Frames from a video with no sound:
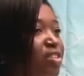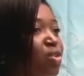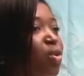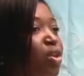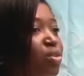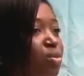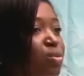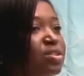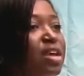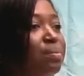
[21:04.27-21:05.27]
is going through
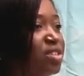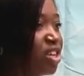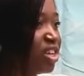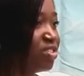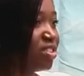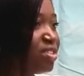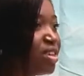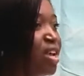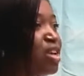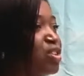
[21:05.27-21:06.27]
some changes,
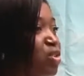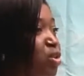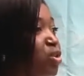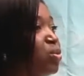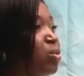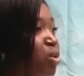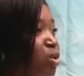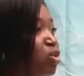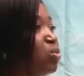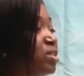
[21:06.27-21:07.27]
so you
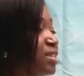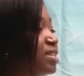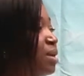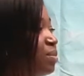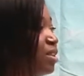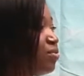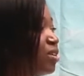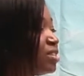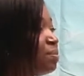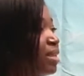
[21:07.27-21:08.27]
will see some
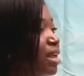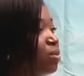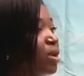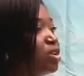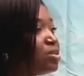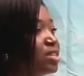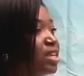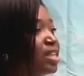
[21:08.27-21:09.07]
differences. But then when you see